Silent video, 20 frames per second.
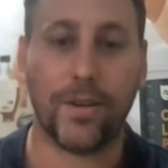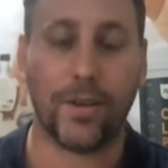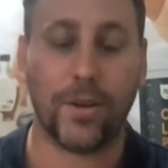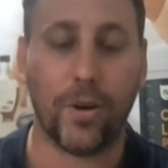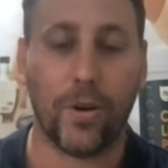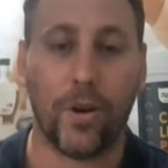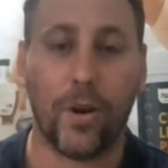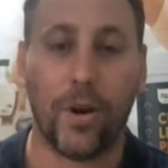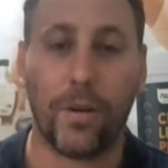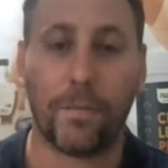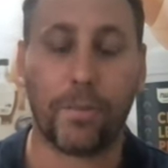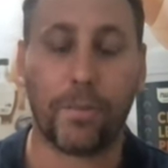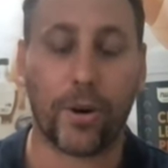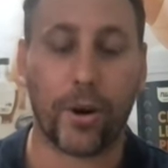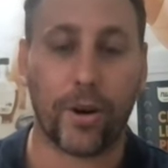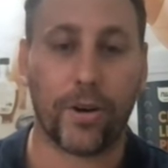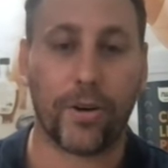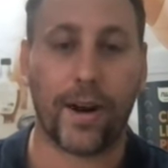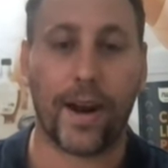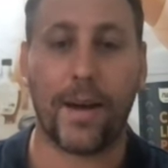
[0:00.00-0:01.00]
your
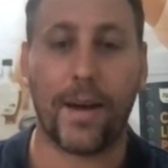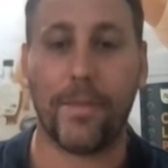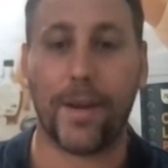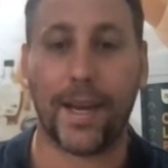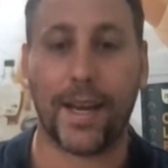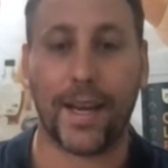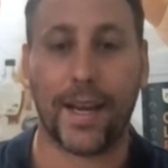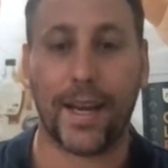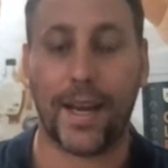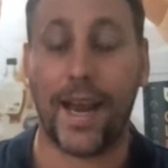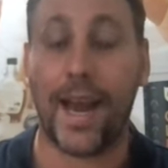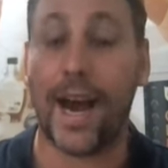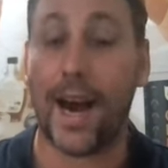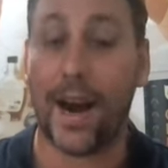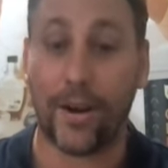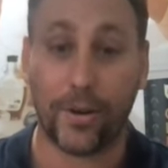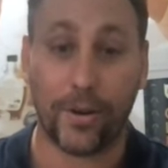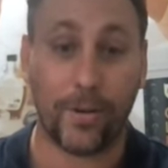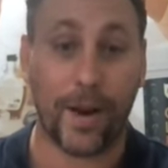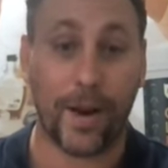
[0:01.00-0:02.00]
programming and how
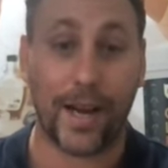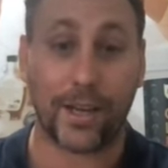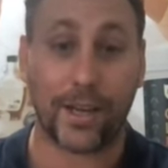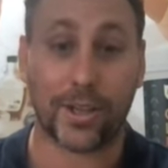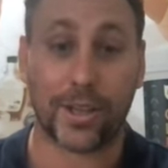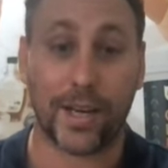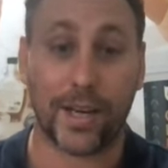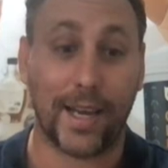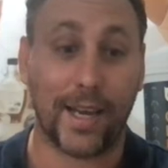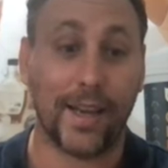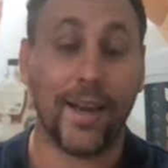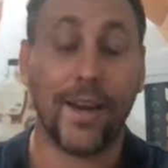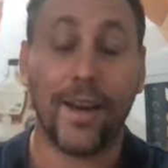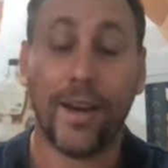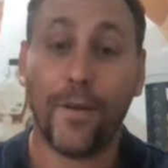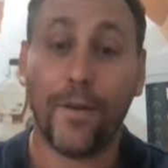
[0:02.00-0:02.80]
you actually,